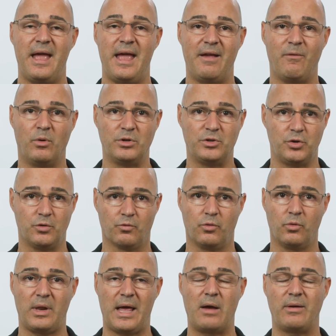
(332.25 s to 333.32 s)
And once you
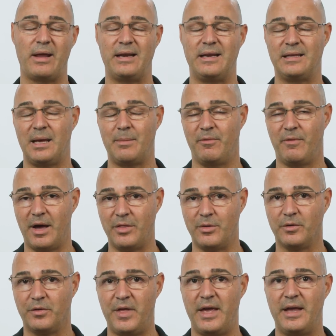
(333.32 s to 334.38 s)
rule out any type of other
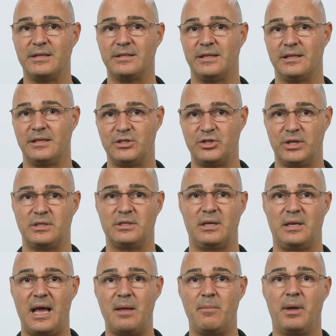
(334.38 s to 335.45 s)
things and it's just
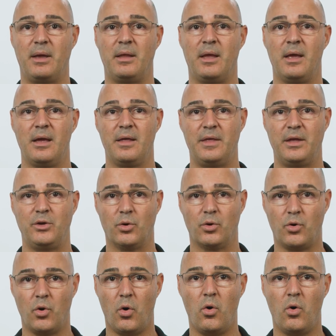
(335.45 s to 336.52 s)
alignment, then your
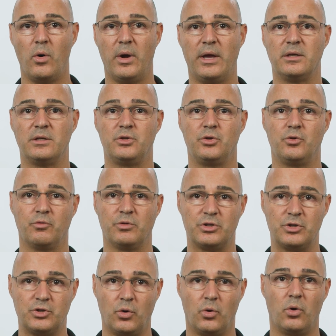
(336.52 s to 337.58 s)
goal is to
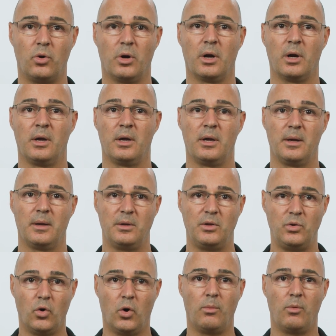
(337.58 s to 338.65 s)
restore
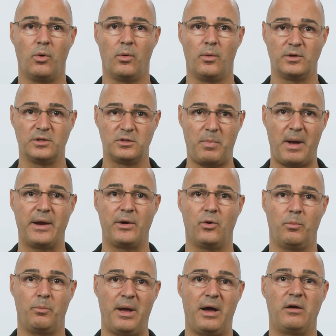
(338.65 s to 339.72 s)
normal spinal
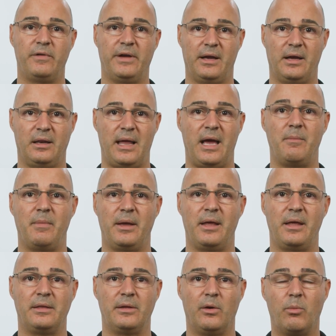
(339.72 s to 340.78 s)
pelvic alignment.
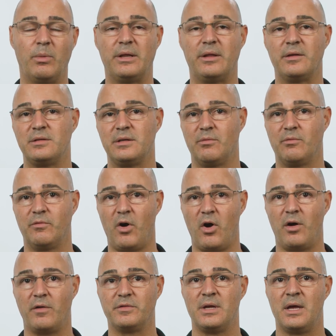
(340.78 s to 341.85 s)
And normally this
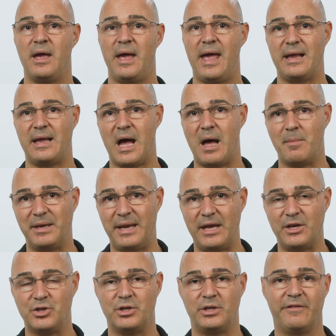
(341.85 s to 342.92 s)
involves a
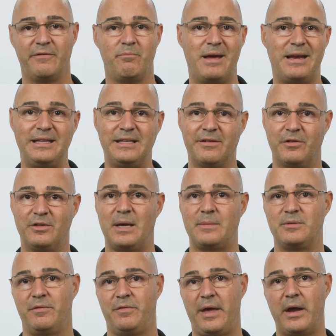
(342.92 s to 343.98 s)
combination of many different
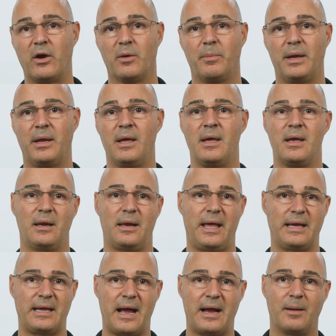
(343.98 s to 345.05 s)
types of therapy,
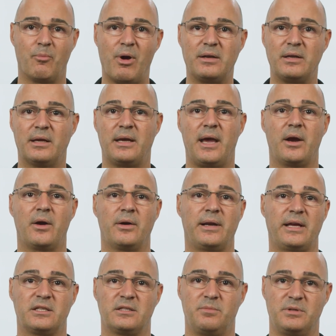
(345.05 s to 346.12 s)
like chiropractic care,
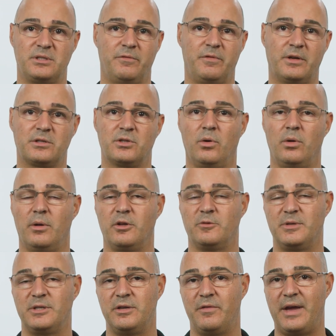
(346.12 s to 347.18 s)
like specific
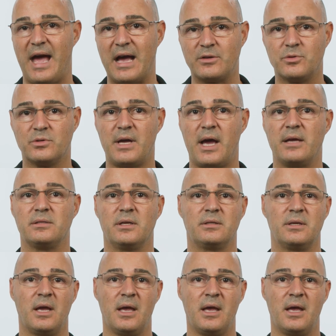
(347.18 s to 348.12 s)
specific exercises,